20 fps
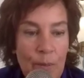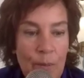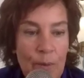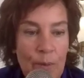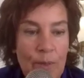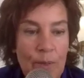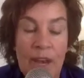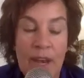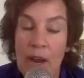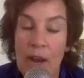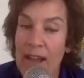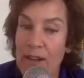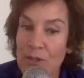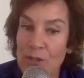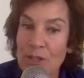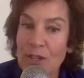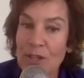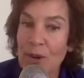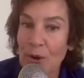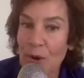that
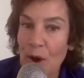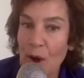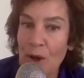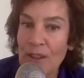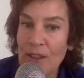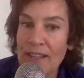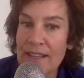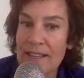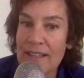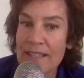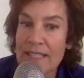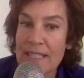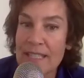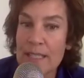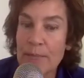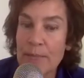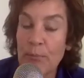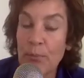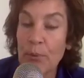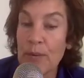actually are calling it
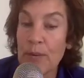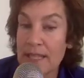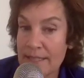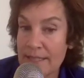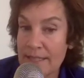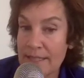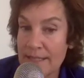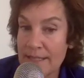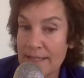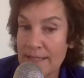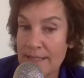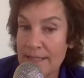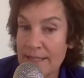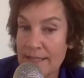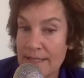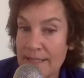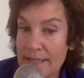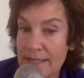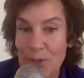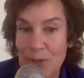sprint
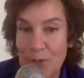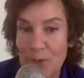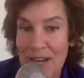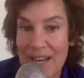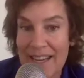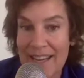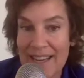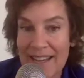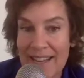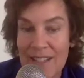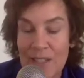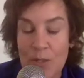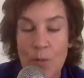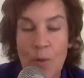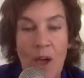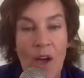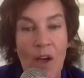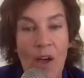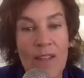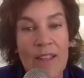interval training as
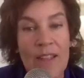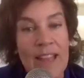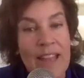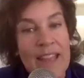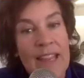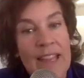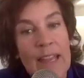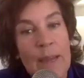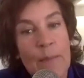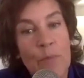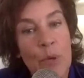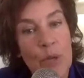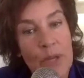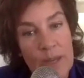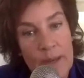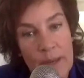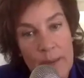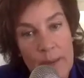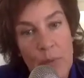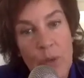well,
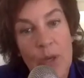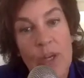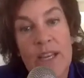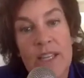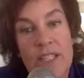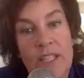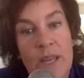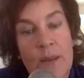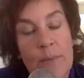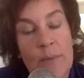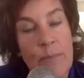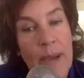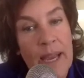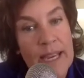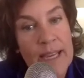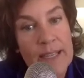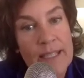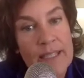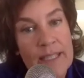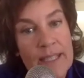putting us on
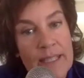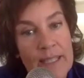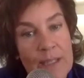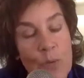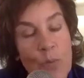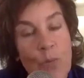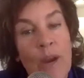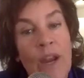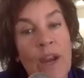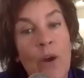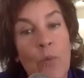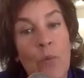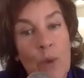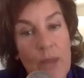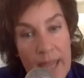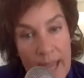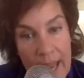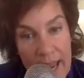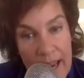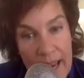bikes where we
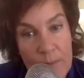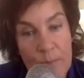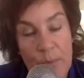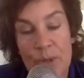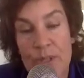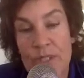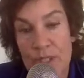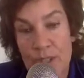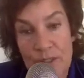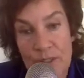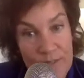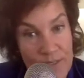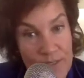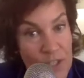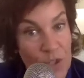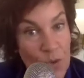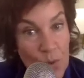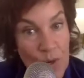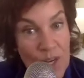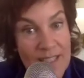can preserve the
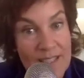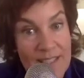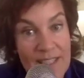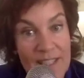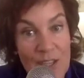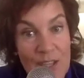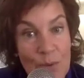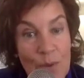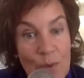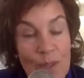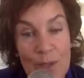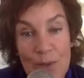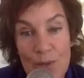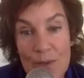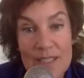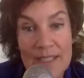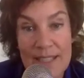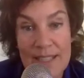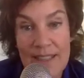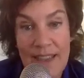joints. And you
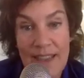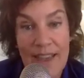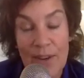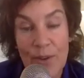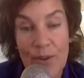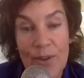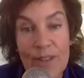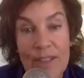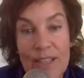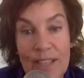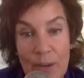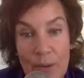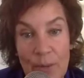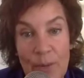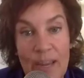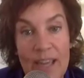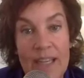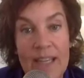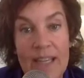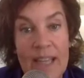alluded to that earlier,
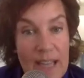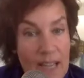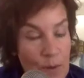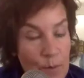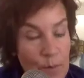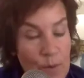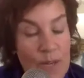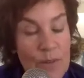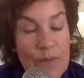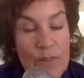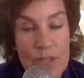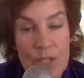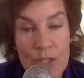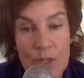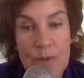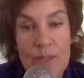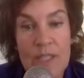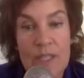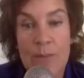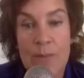right? We don't
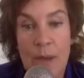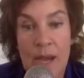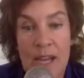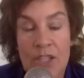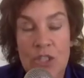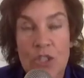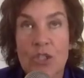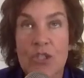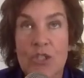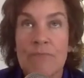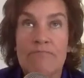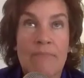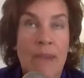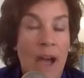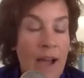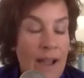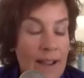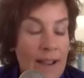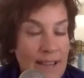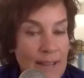do as much
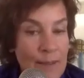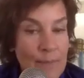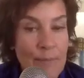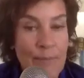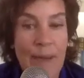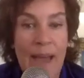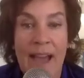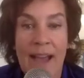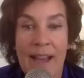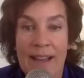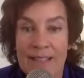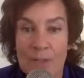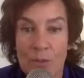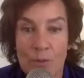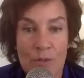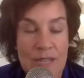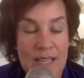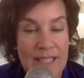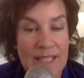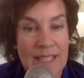high impact or
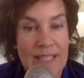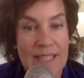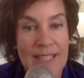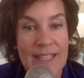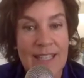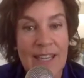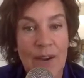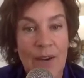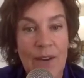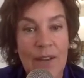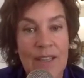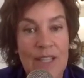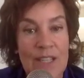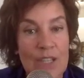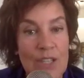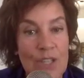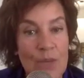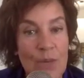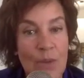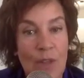necessarily
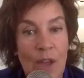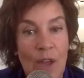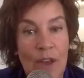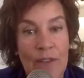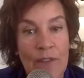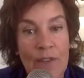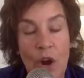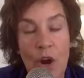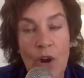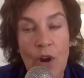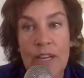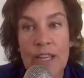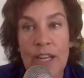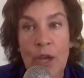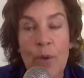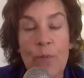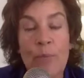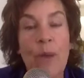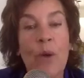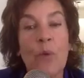do a lot of
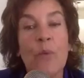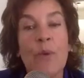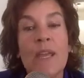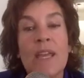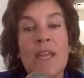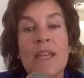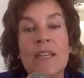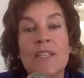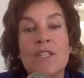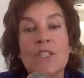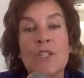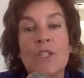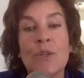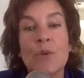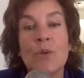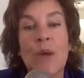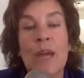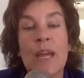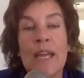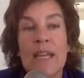cardio, but we can
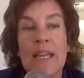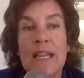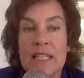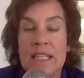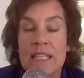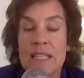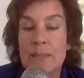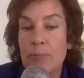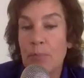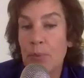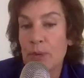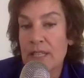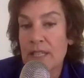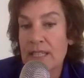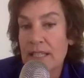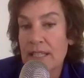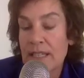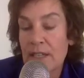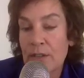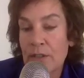do sprint
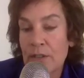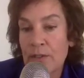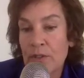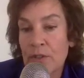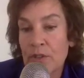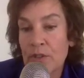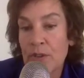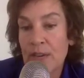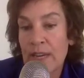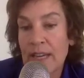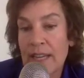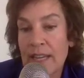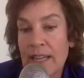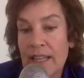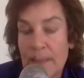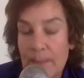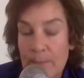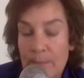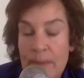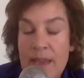interval training. And
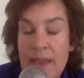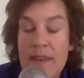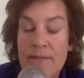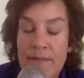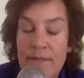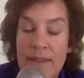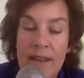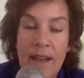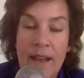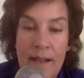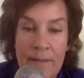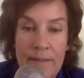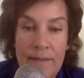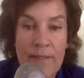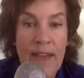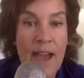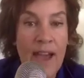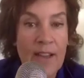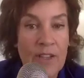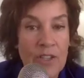the benefit of
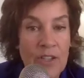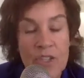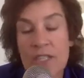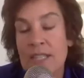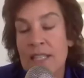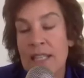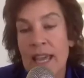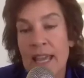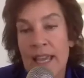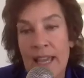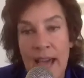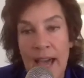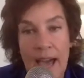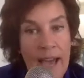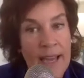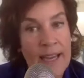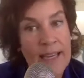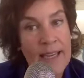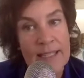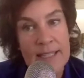that, just like high
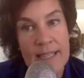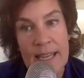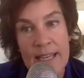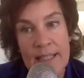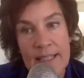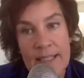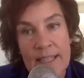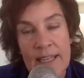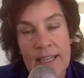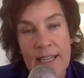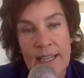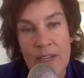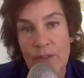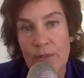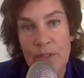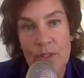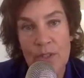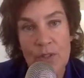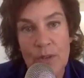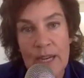intensity
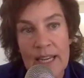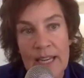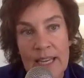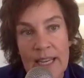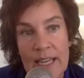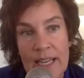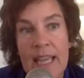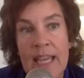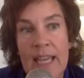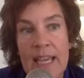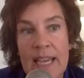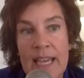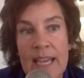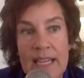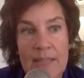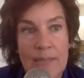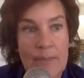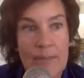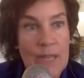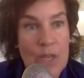interval training has
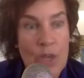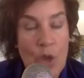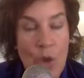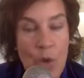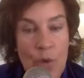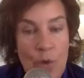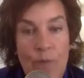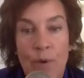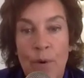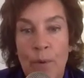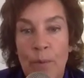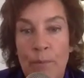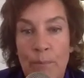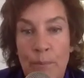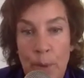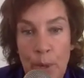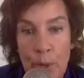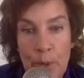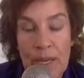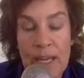been known for
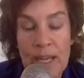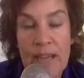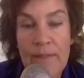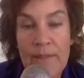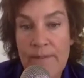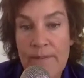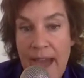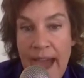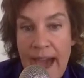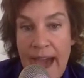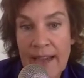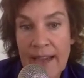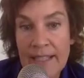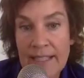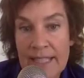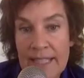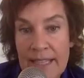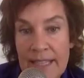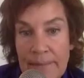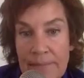burning
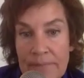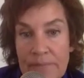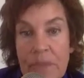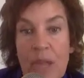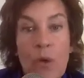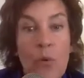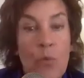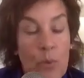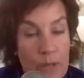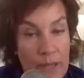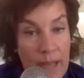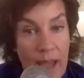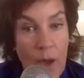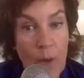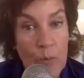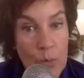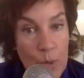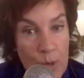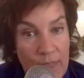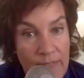fat, will
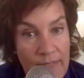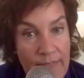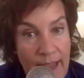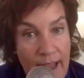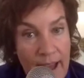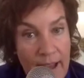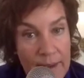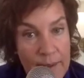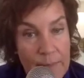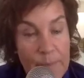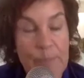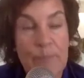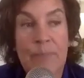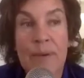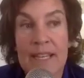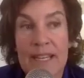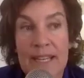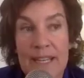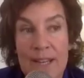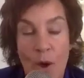help with that.
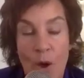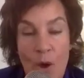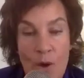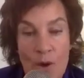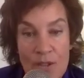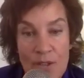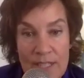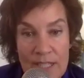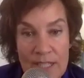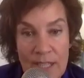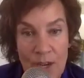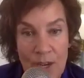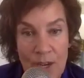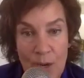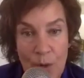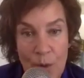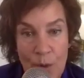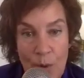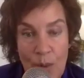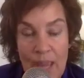But it
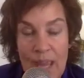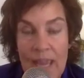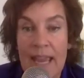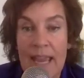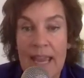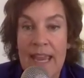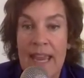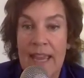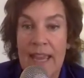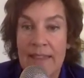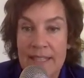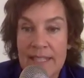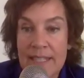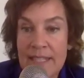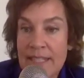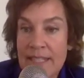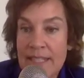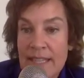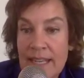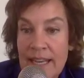also, and this
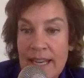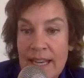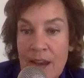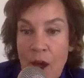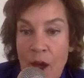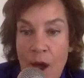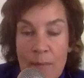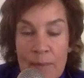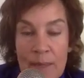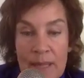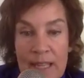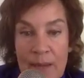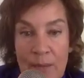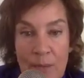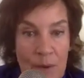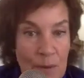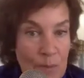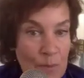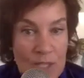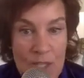is an anomaly
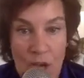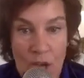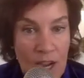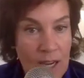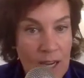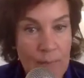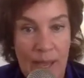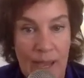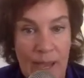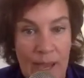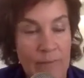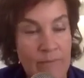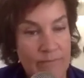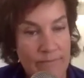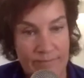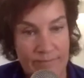when we talk about